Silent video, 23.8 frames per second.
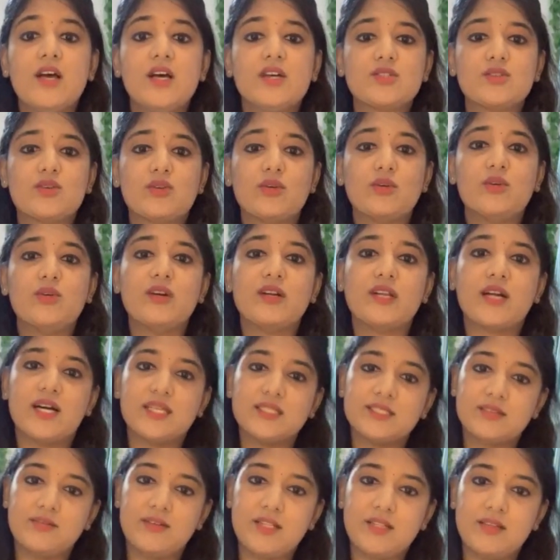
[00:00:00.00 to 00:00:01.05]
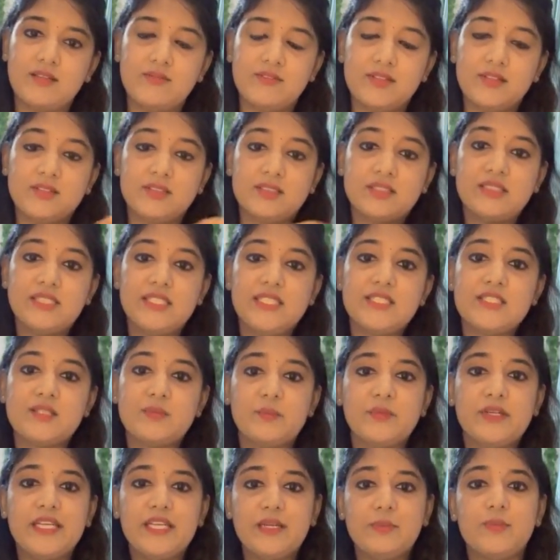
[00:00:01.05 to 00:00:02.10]
So don't ask whether with this
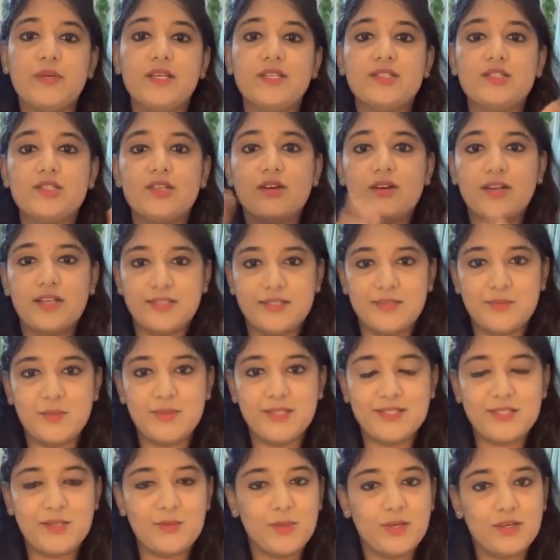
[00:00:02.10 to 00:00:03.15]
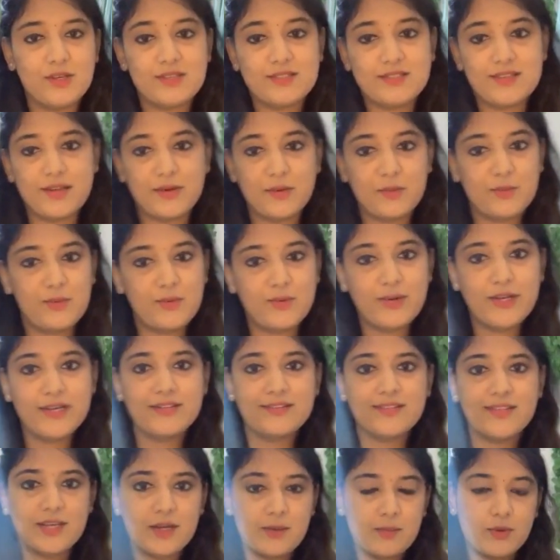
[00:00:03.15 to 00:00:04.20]
NEET PG or next PG, because I don't know
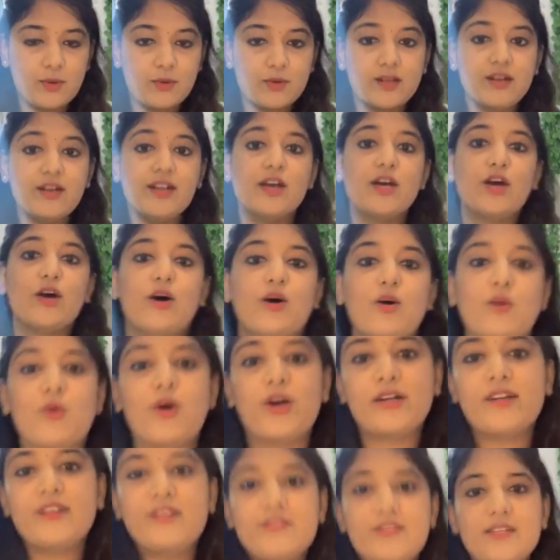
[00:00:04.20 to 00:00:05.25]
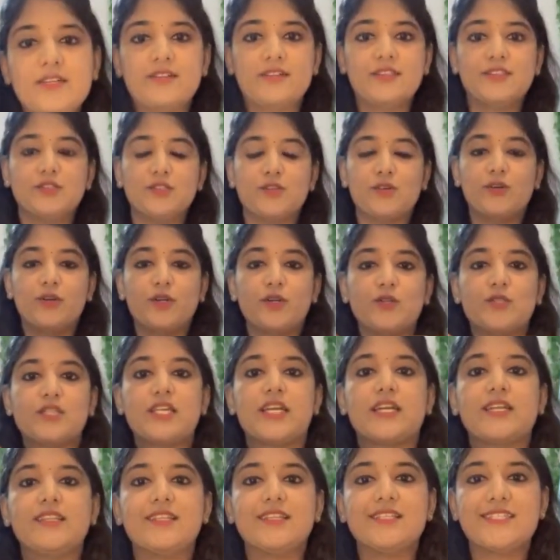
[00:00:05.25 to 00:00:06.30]
anything about it. Whatever it is, you're going to
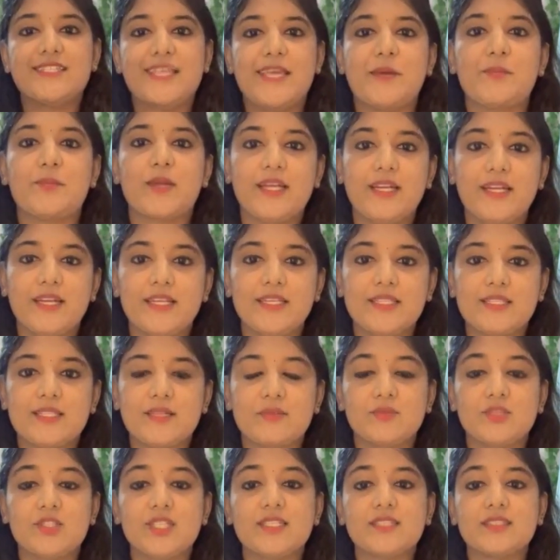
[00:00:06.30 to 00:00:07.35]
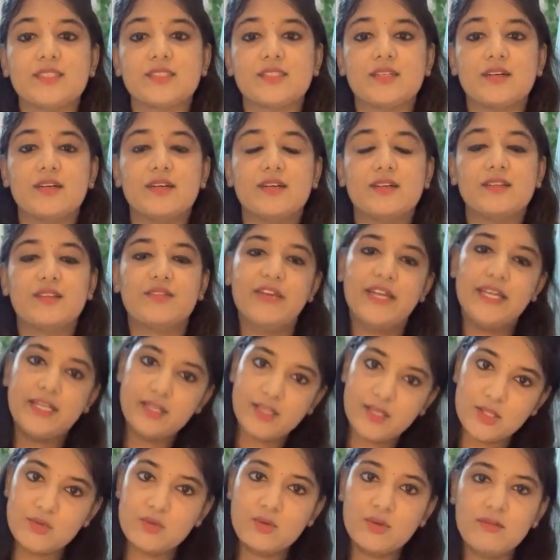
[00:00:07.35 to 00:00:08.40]
study the same 19 subjects. The
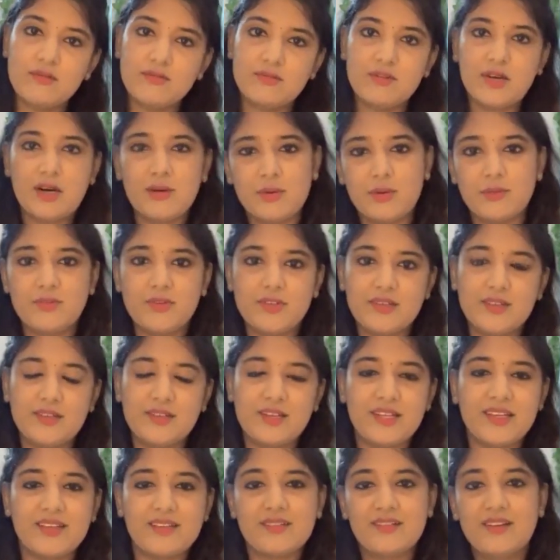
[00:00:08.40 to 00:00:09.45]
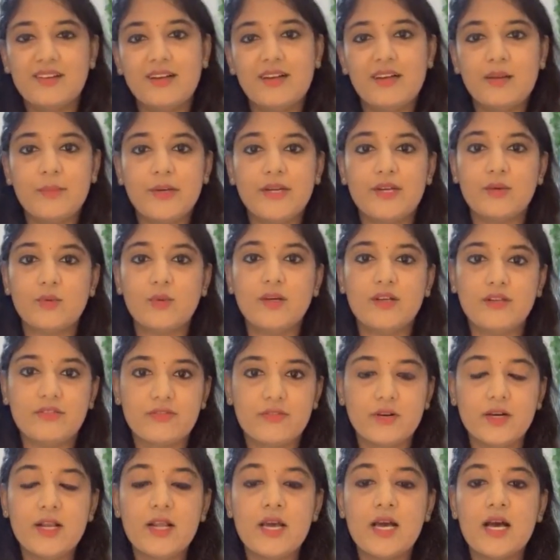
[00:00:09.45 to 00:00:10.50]
weightage would like a little bit, it would
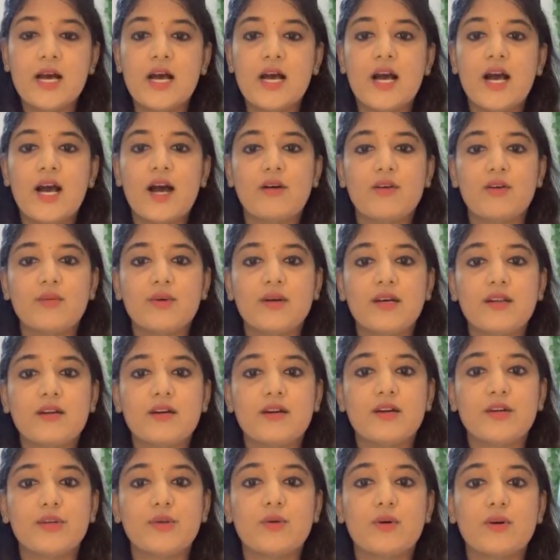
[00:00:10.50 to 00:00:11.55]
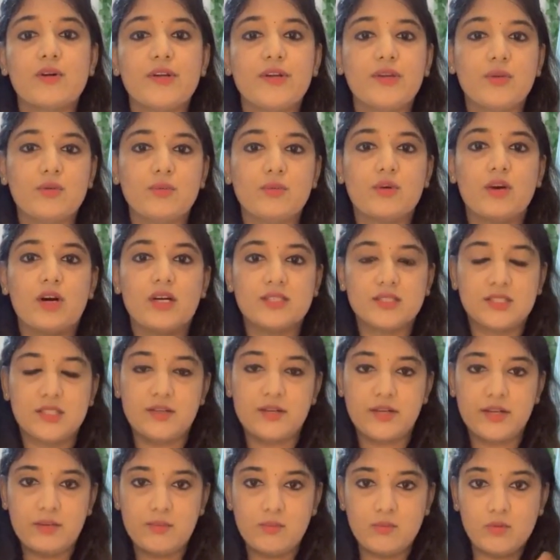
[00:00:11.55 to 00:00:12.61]
differ. However, you are going to
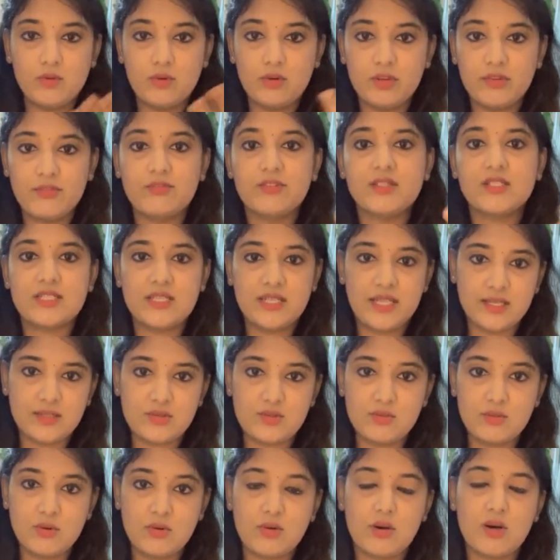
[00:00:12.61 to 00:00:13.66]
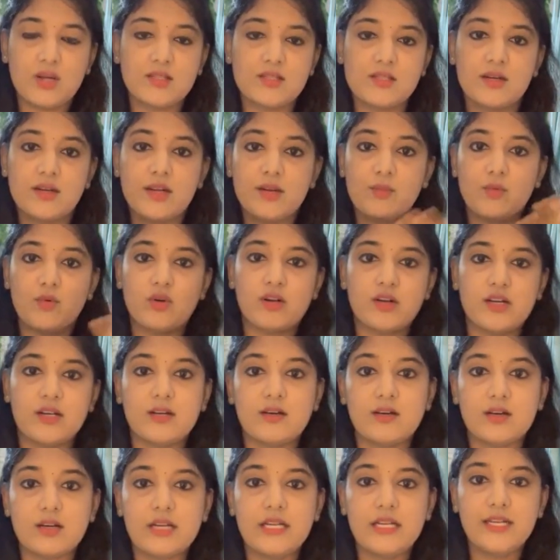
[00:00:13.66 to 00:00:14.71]
concentrate more. If it's next, you will concentrate more
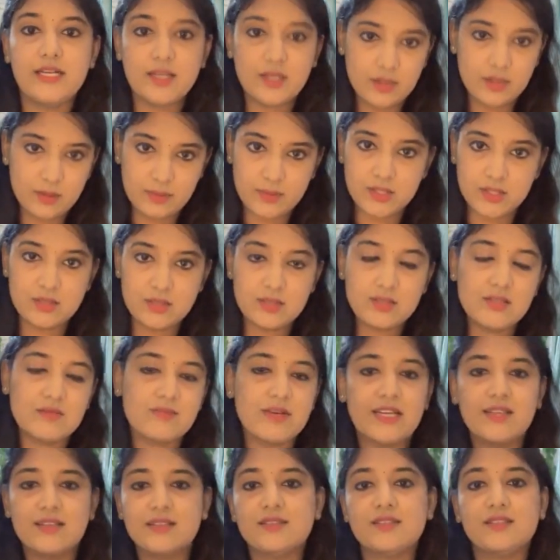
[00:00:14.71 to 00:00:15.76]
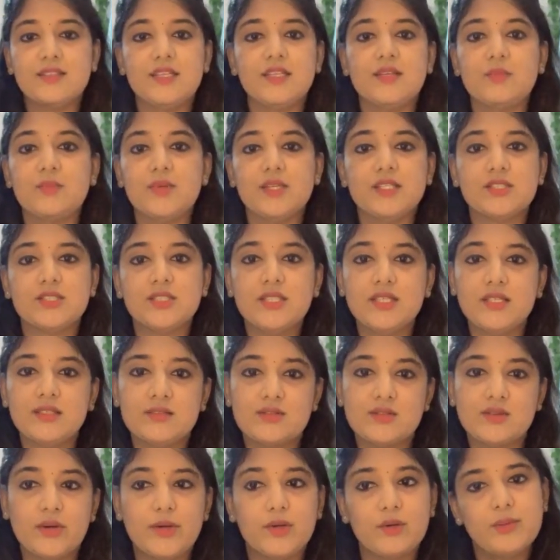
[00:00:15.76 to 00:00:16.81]
on clinical questions, whereas in NEET PG it's
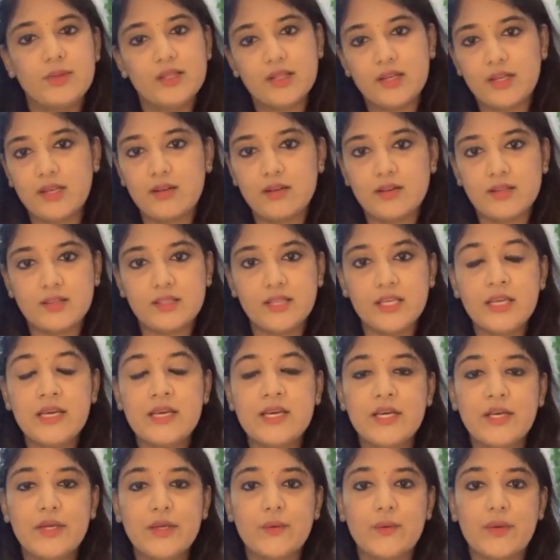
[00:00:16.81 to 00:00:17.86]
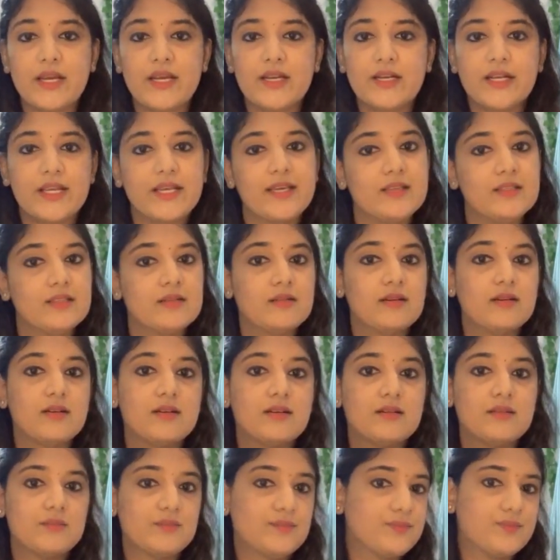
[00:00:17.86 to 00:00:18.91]
going to be the regular thing. You can take in
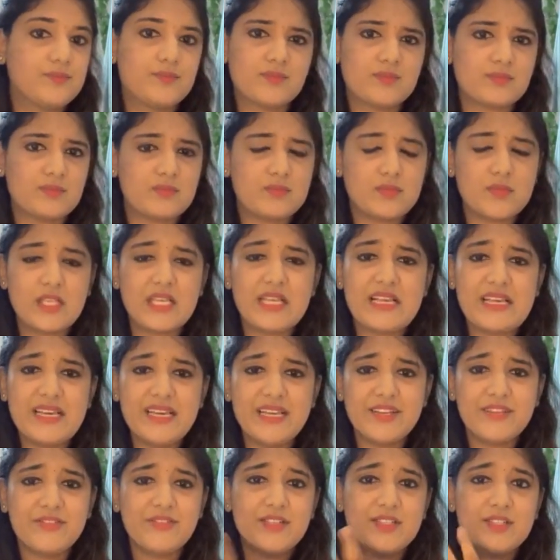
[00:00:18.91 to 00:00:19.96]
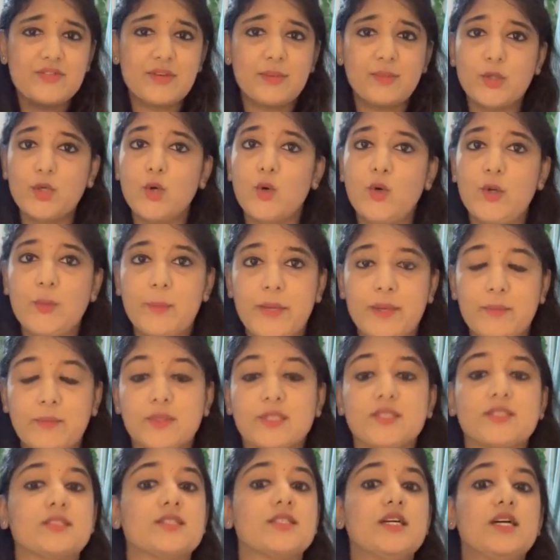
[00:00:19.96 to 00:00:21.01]
reference from the old
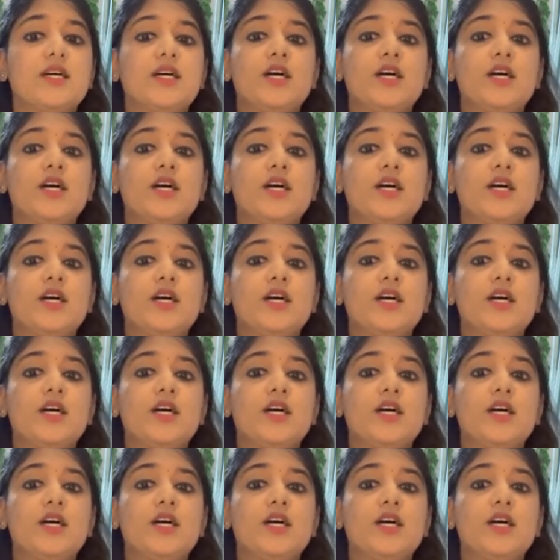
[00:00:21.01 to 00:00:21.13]
papers.